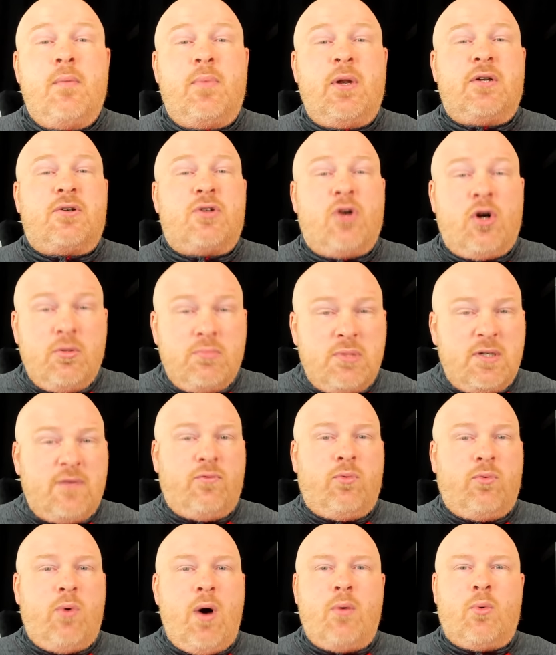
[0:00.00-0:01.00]
But in terms of
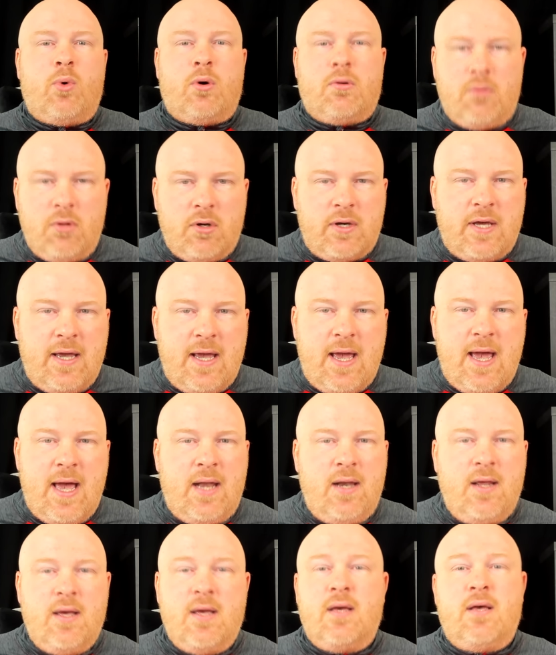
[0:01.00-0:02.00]
what we're looking at,
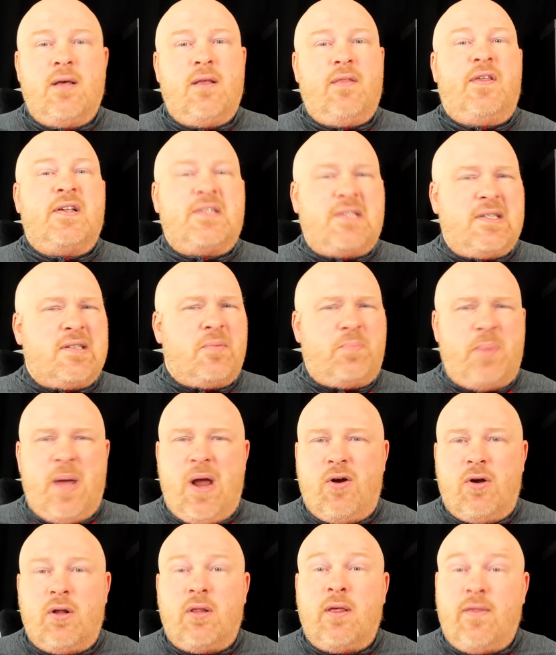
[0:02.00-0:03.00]
this is
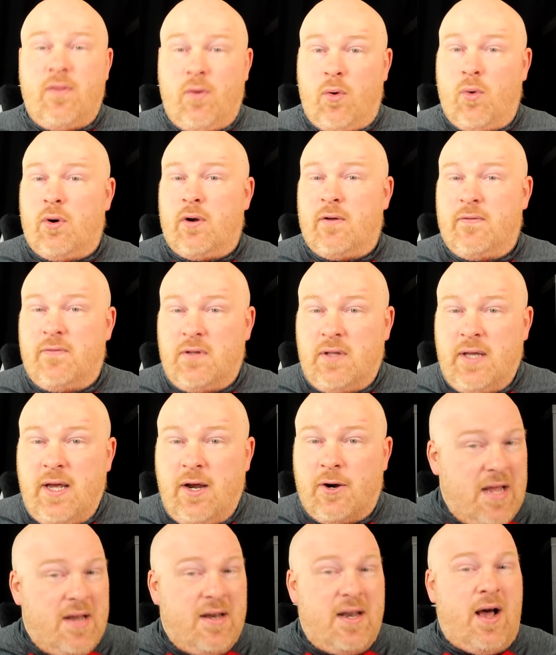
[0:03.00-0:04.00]
apparently the Horn of
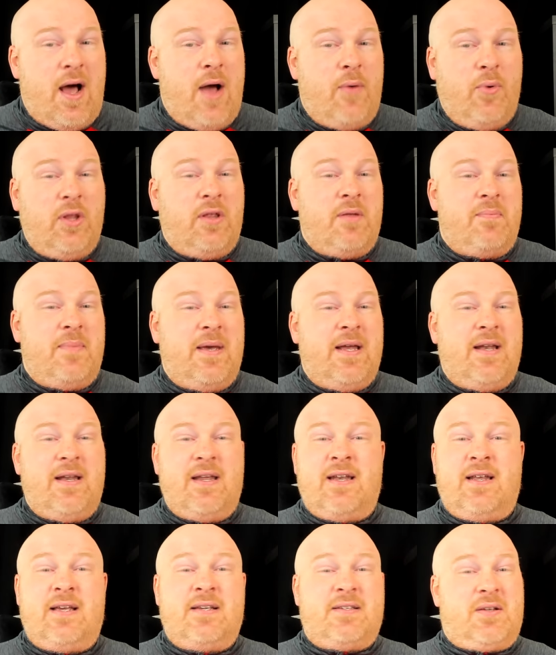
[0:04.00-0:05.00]
Valere. Now, I will admit
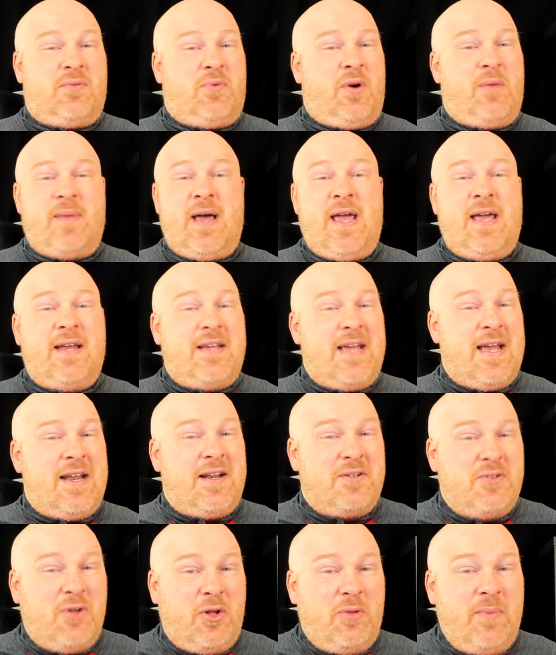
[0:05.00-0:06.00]
it isn't what my head headcanon
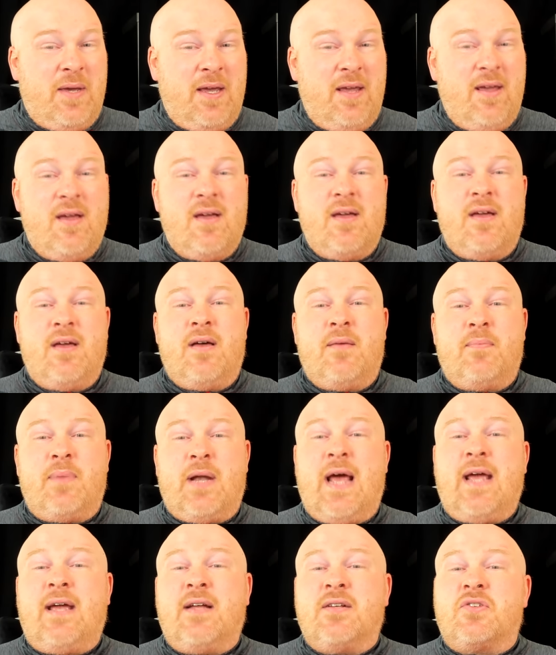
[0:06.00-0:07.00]
told me, but
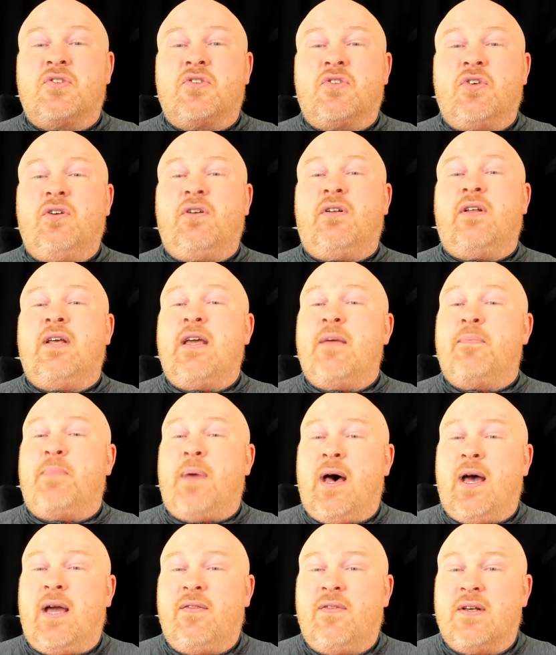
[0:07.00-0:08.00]
I can certainly get
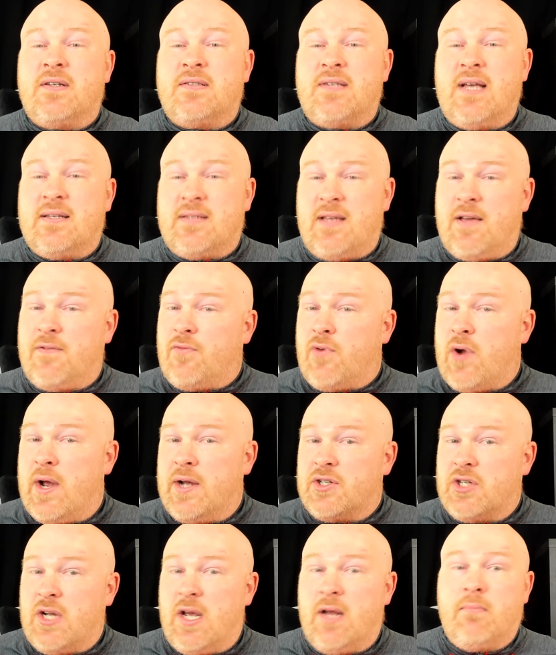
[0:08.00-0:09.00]
behind this as a
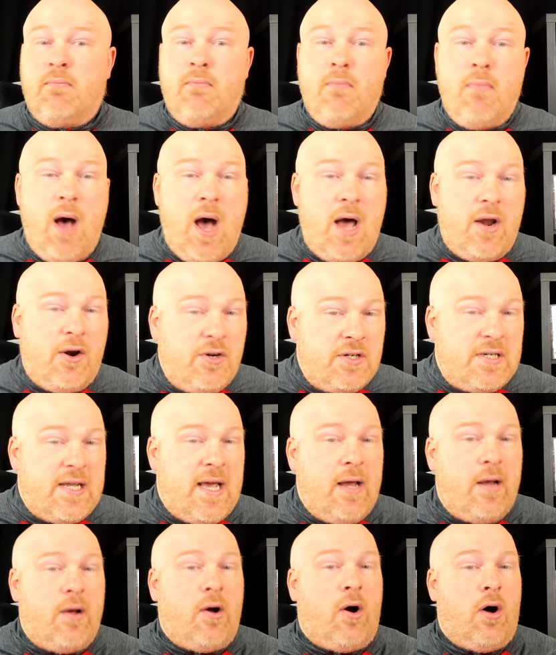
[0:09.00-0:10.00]
fresh and modern
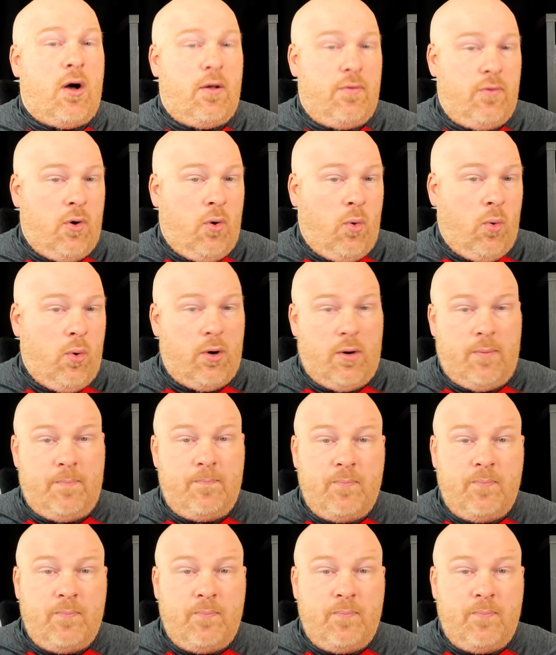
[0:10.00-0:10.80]
take on the horn.